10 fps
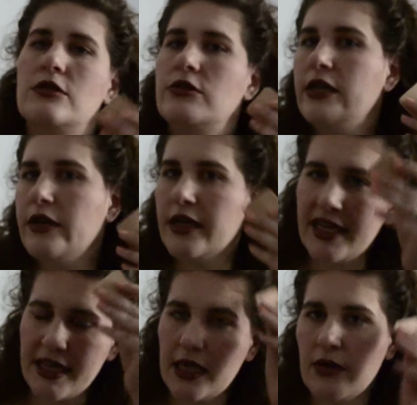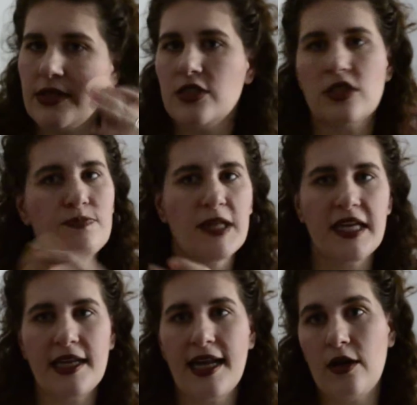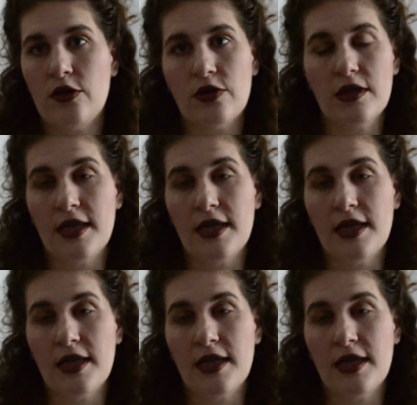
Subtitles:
too dark, I can always just blend it out with,